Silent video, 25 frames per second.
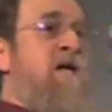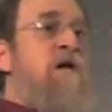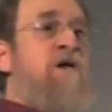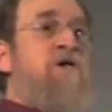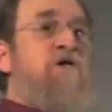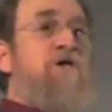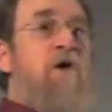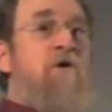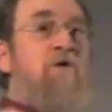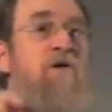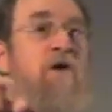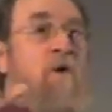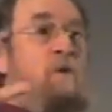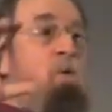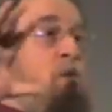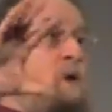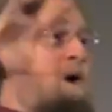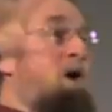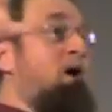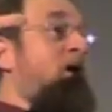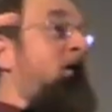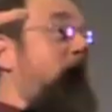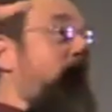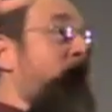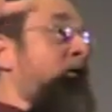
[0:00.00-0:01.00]
So there
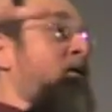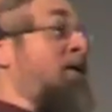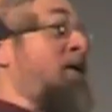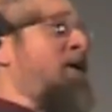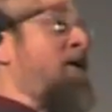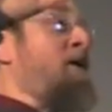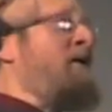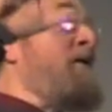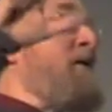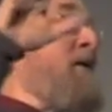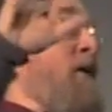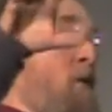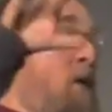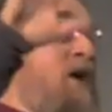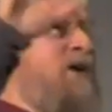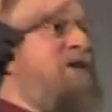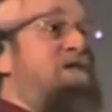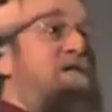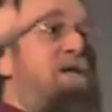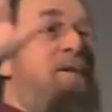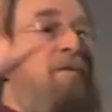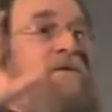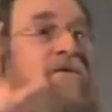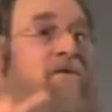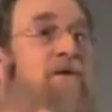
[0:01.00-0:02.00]

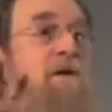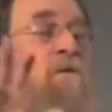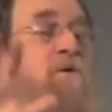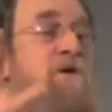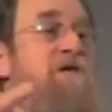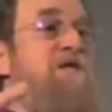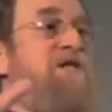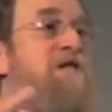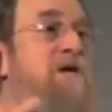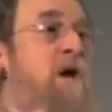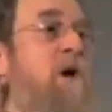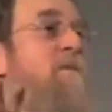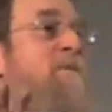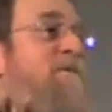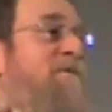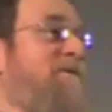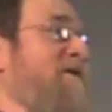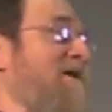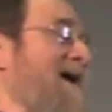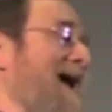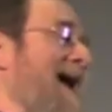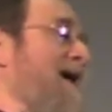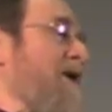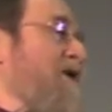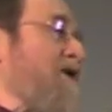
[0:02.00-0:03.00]
was scope
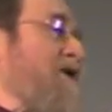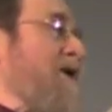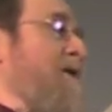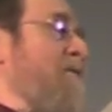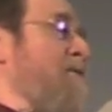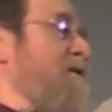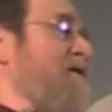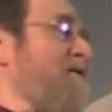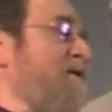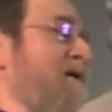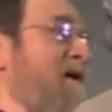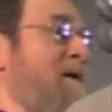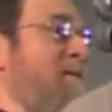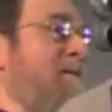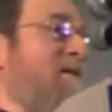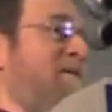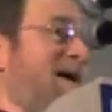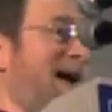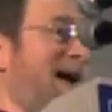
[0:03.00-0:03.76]
for action. There was freedom of